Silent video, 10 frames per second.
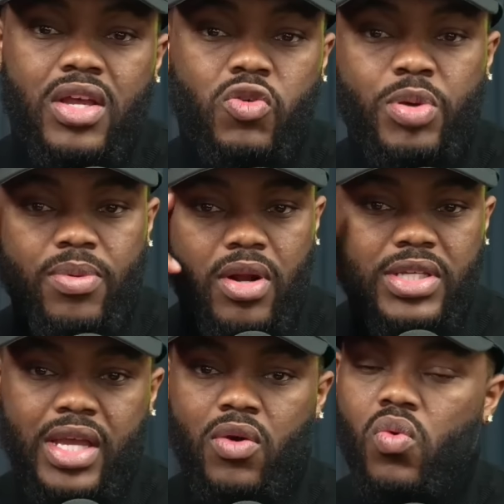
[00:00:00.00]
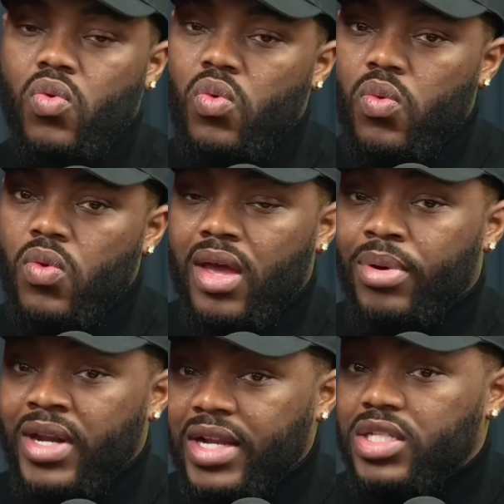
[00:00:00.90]
So people are saying, ooh,
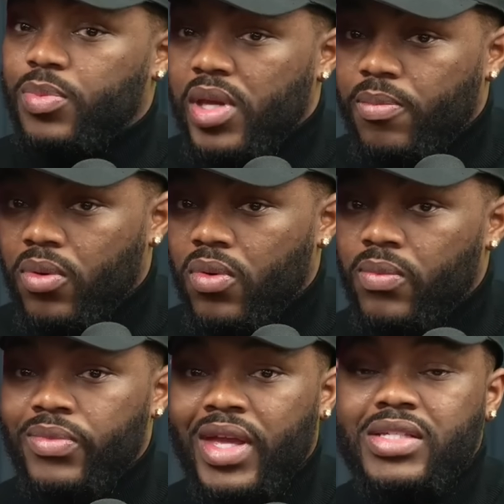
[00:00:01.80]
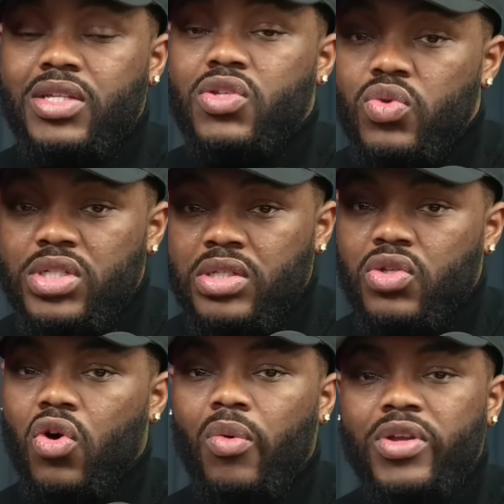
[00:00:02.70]
but not just people. Institutions
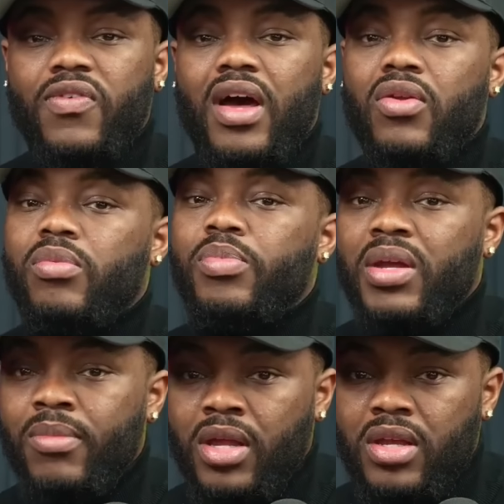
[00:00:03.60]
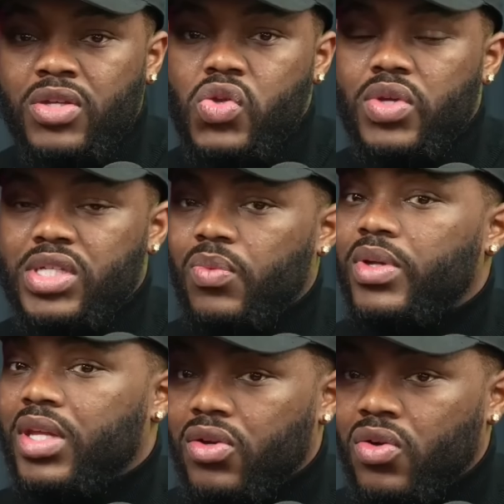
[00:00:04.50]
always follow the big money. So you can see what
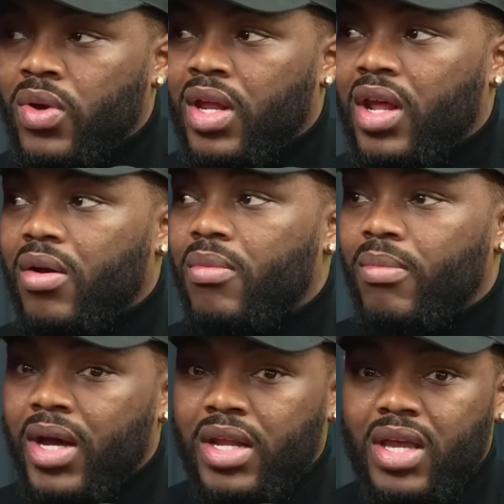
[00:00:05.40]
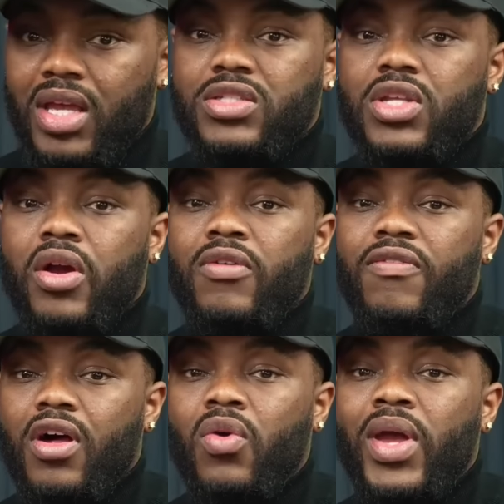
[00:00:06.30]
they're doing. And their money is starting to
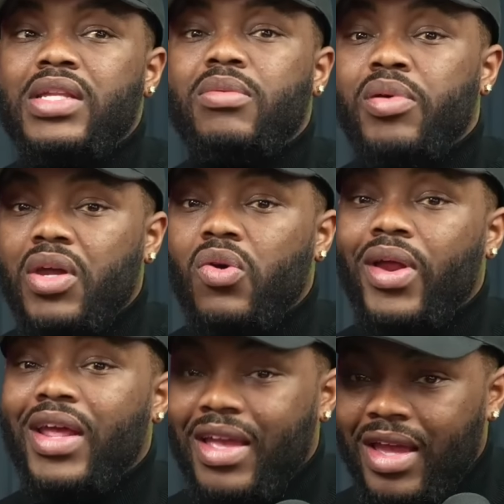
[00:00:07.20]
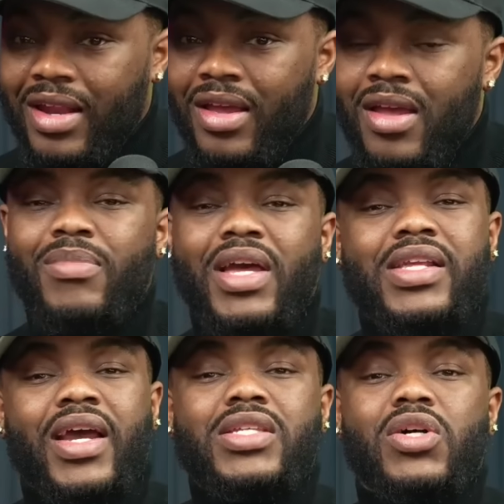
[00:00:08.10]
flow into Bitcoin again. Because
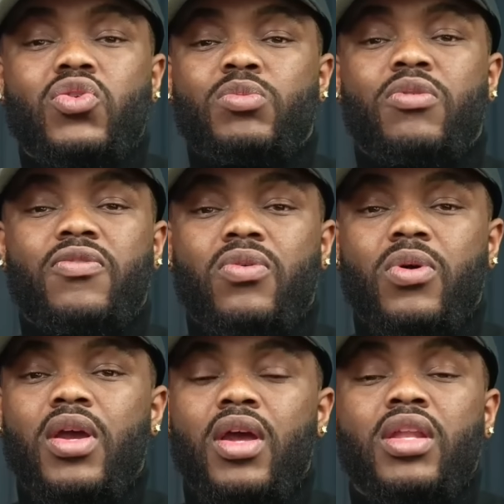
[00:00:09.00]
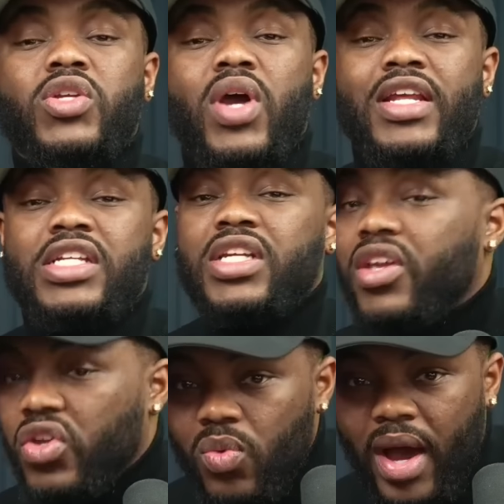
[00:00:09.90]
like I told you before, they try to
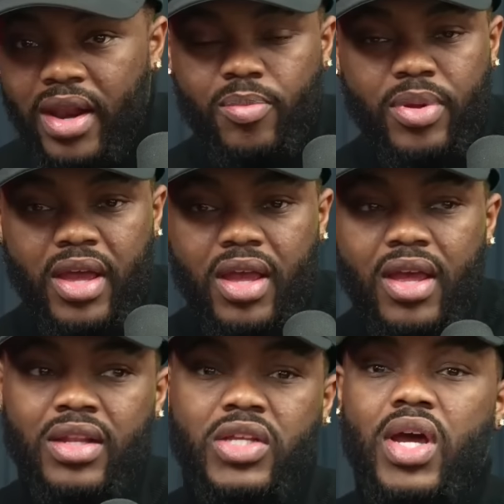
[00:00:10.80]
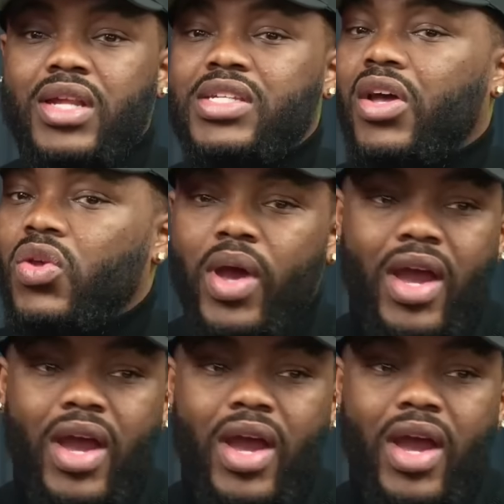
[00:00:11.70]
shake you out of the play. They try to tell you